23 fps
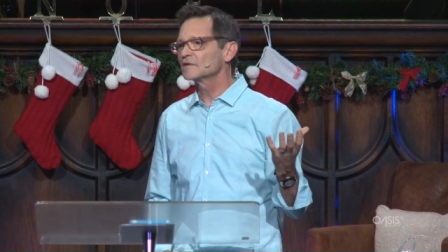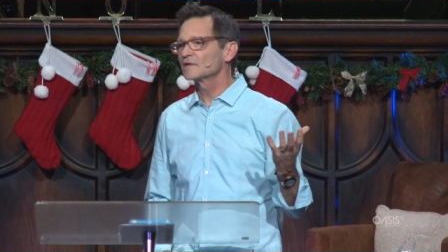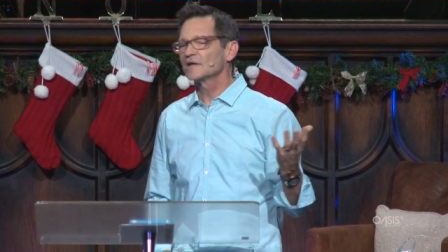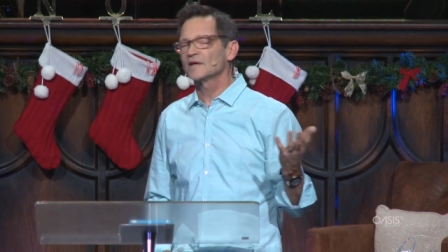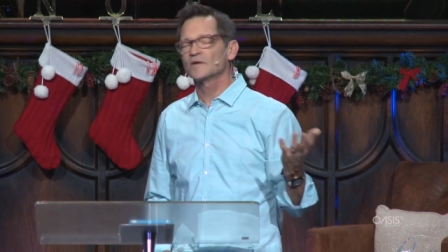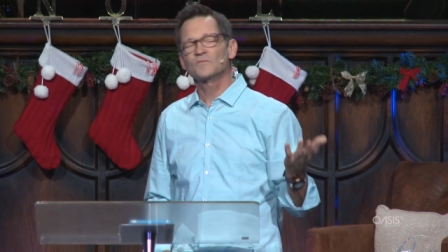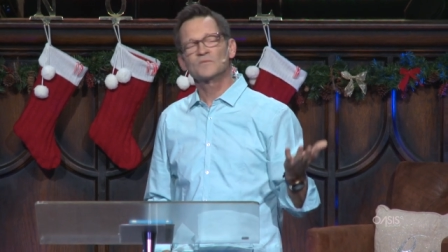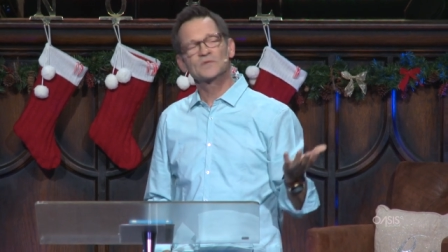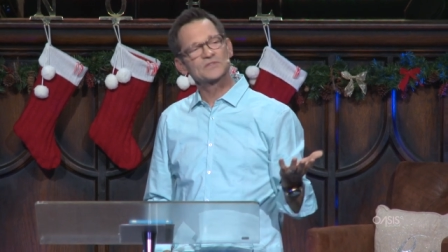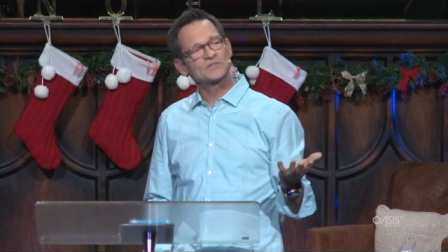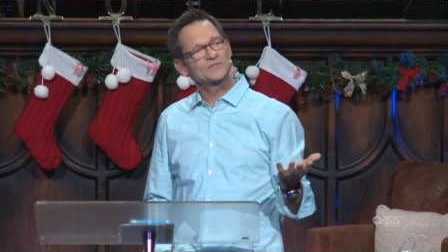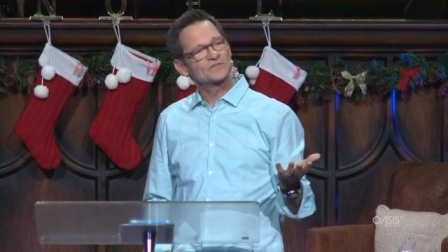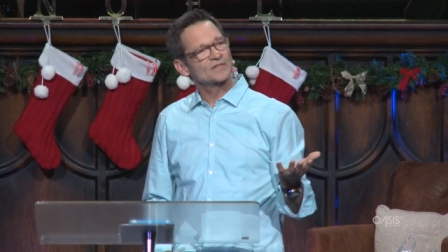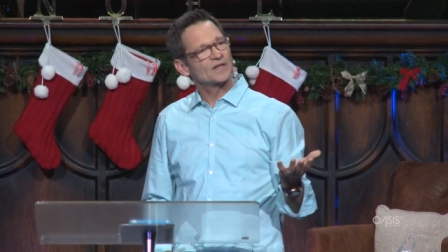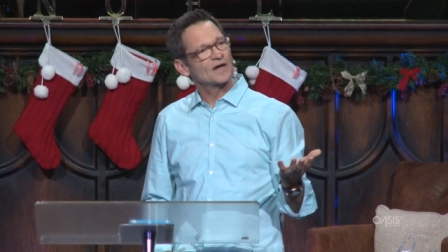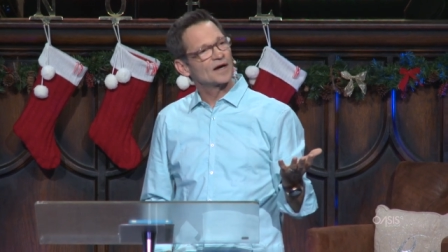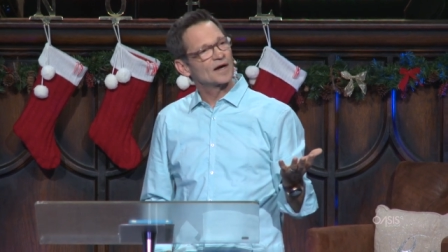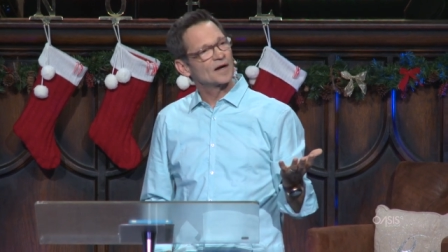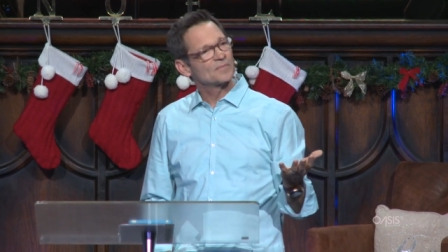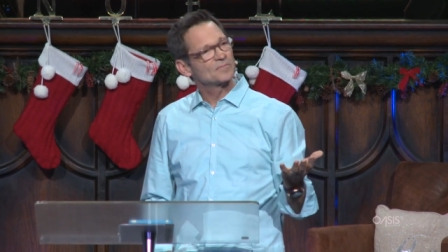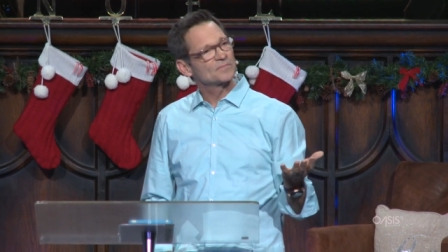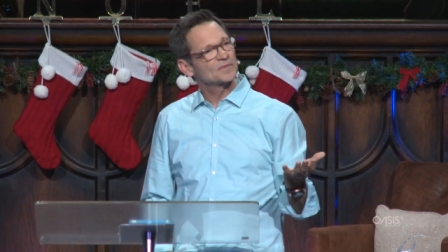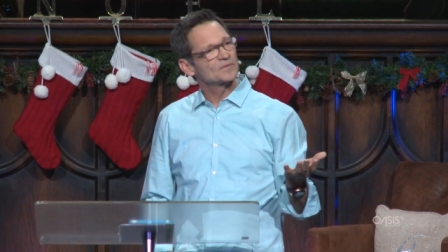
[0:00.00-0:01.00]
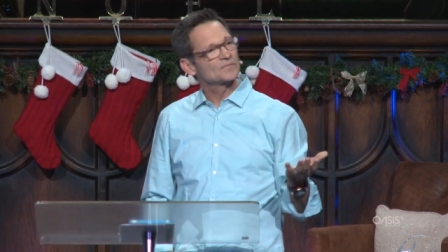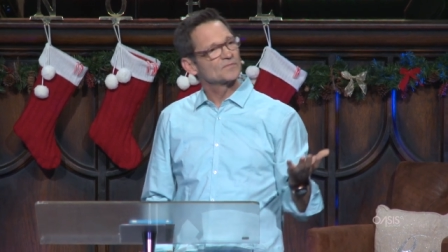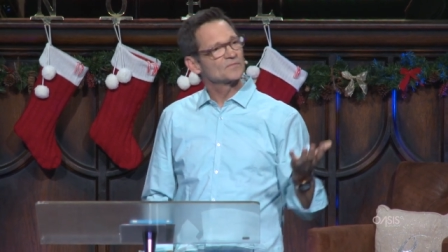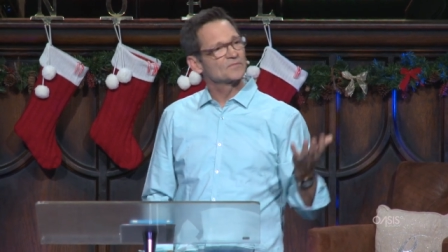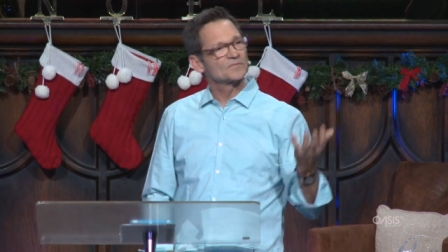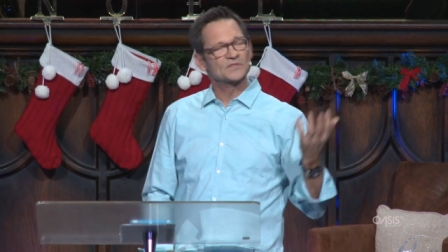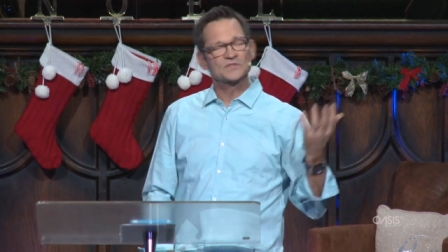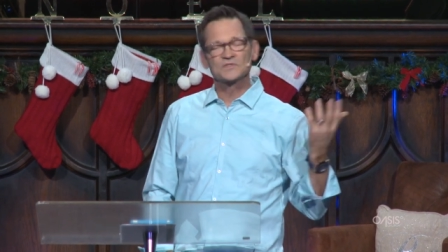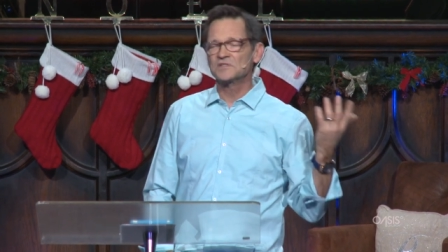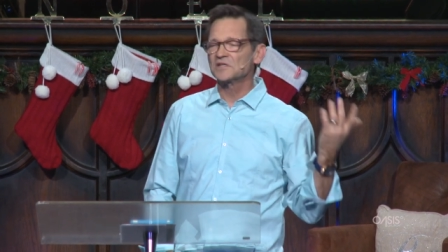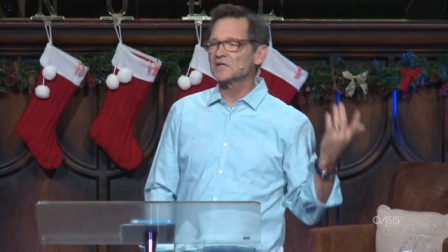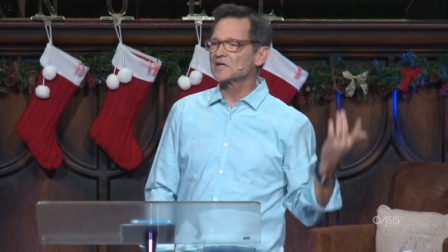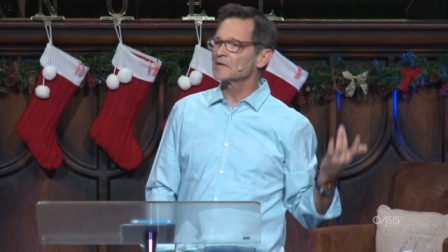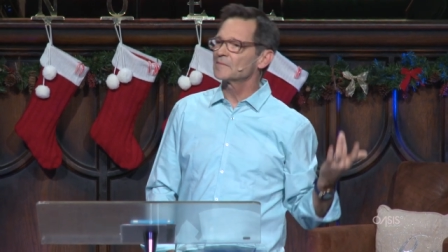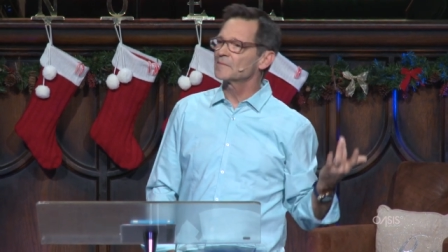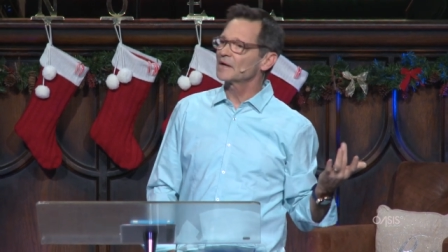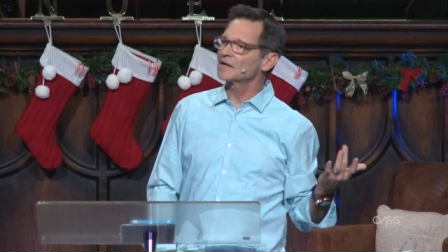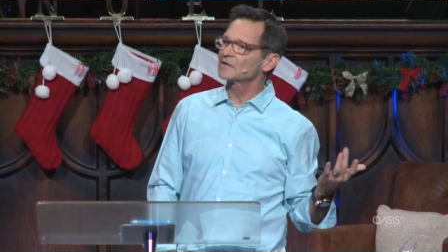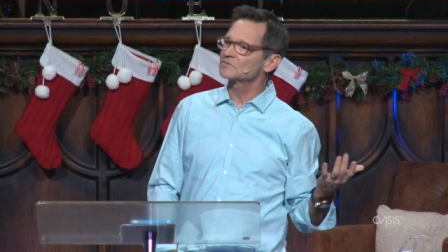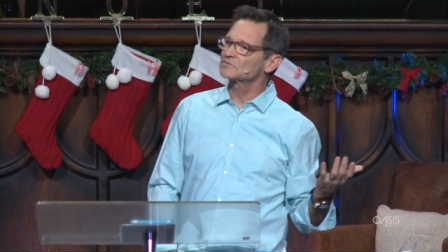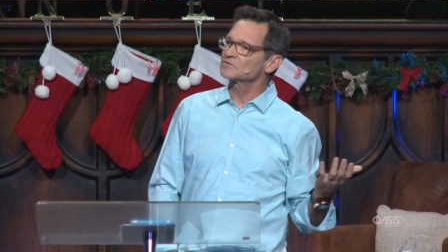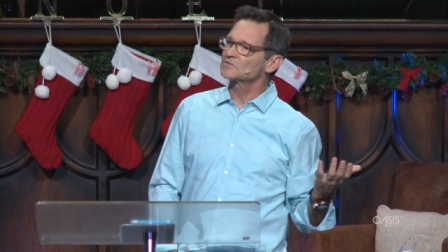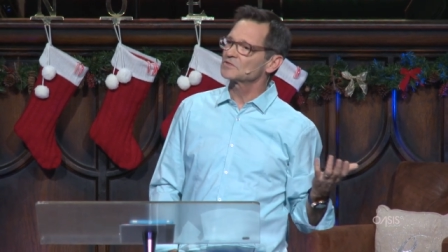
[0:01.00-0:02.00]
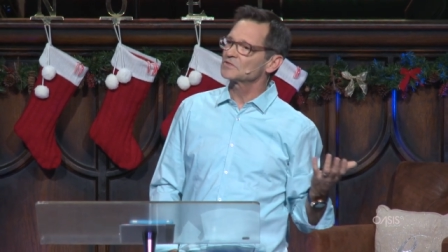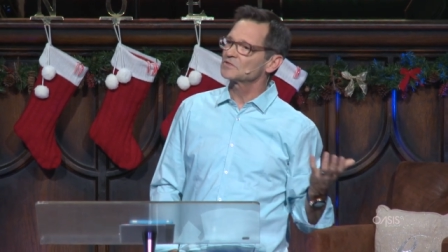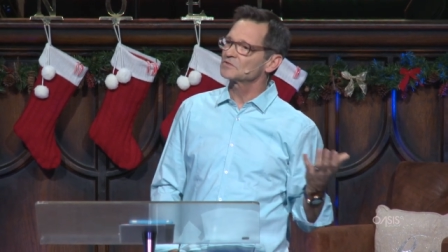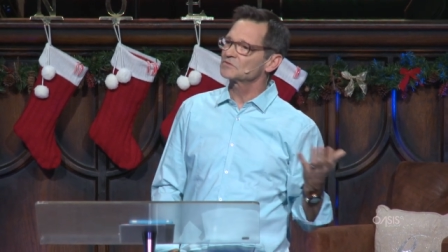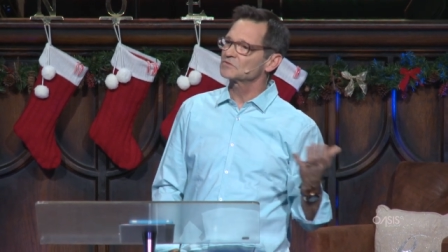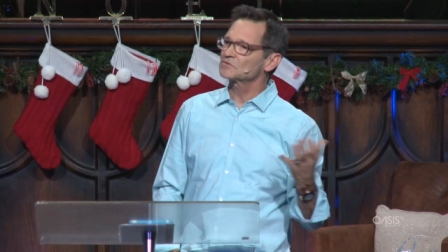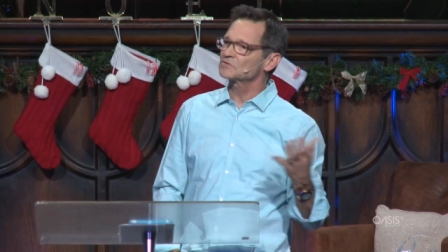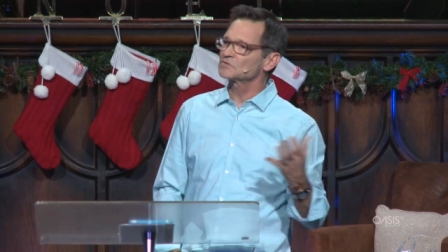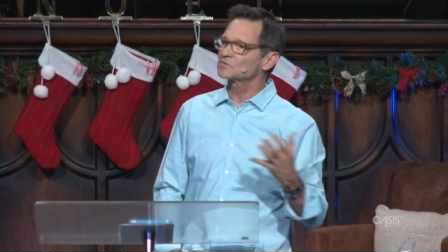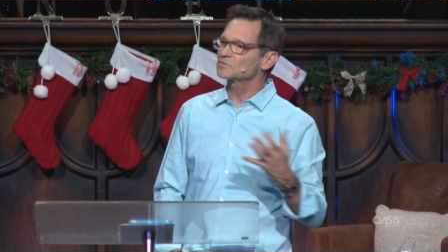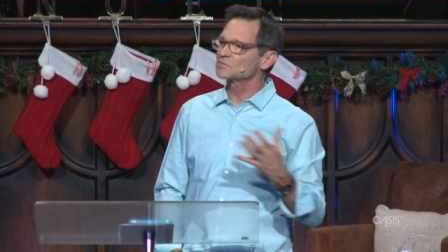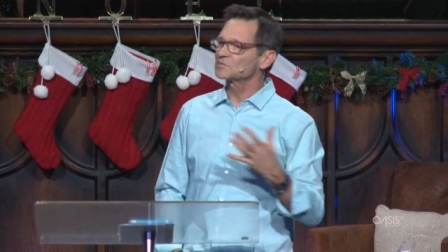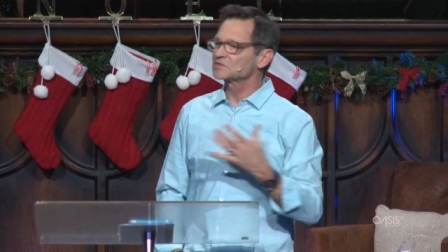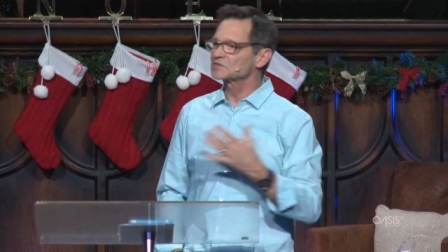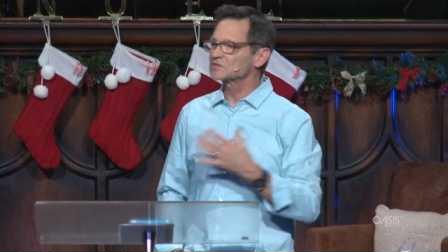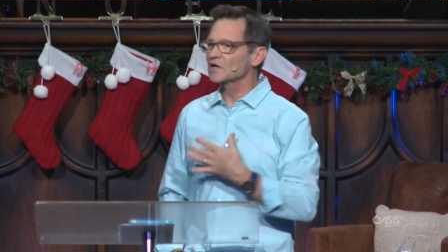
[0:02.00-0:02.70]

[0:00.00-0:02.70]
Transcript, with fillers: and we stop and we sing about Jesus and we